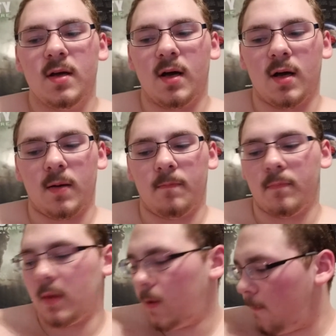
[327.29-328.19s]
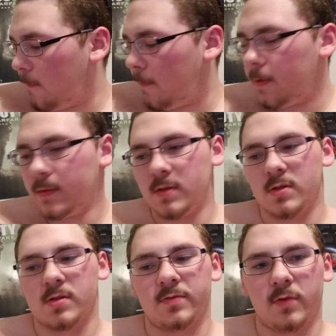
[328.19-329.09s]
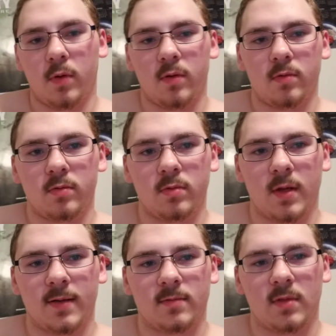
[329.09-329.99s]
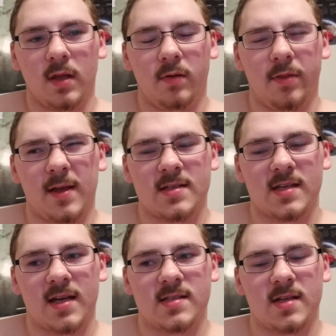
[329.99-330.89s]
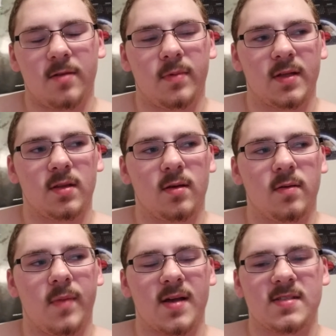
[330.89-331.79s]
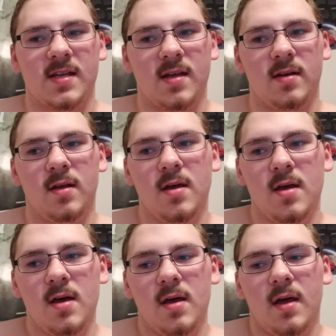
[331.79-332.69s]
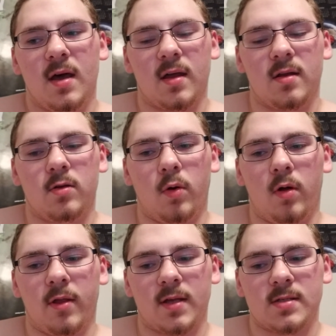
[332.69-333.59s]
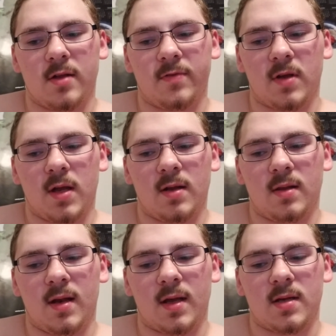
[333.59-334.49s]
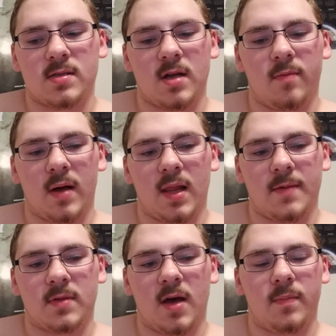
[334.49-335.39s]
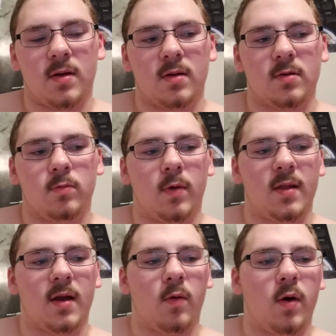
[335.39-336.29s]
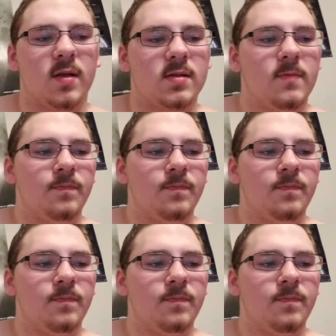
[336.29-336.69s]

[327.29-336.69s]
There's just a few like little things I gotta set up, like the mic stand. I gotta do all that stuff again, and then I gotta set up my laptop in a way that I want.